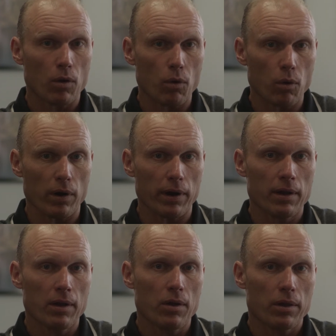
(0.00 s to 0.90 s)

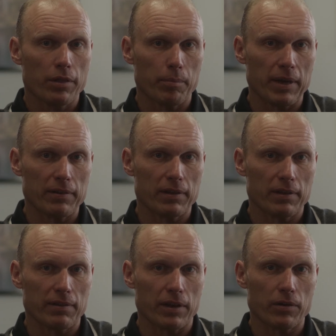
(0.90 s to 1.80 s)
or they're
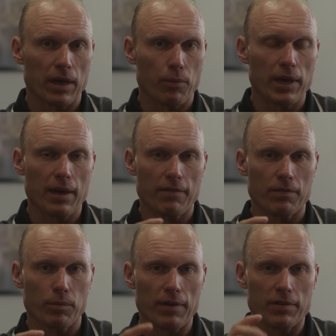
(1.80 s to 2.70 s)
basically saying, okay, we
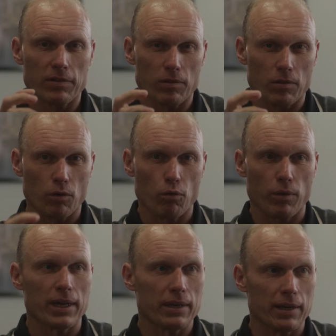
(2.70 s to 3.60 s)
have this
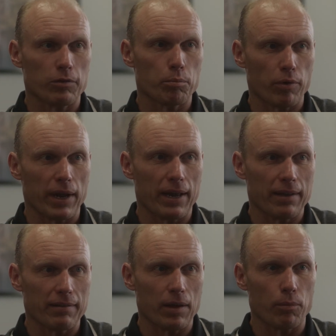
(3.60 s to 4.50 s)
great niche
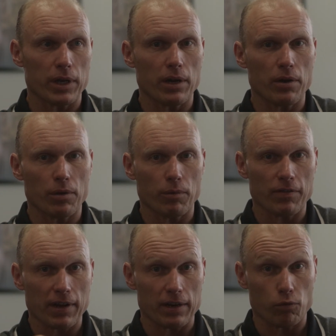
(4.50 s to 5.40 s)
brand, and we know that
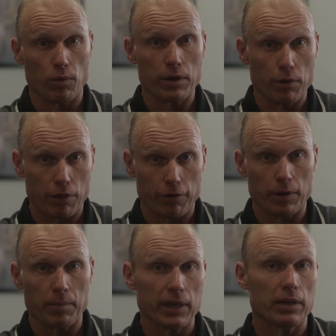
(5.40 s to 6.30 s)
we've got a $20 or
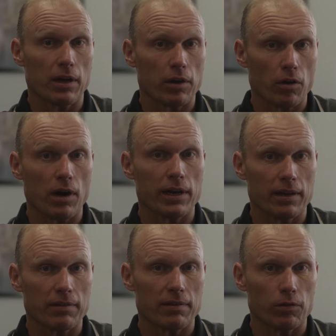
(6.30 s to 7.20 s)
$30 million
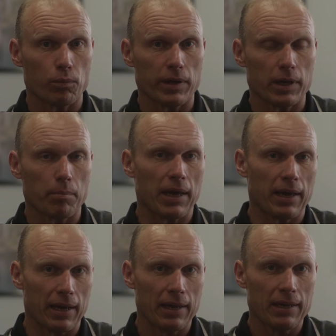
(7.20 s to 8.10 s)
audience that's willing to
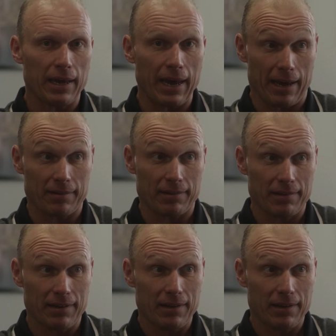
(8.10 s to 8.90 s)
pay X.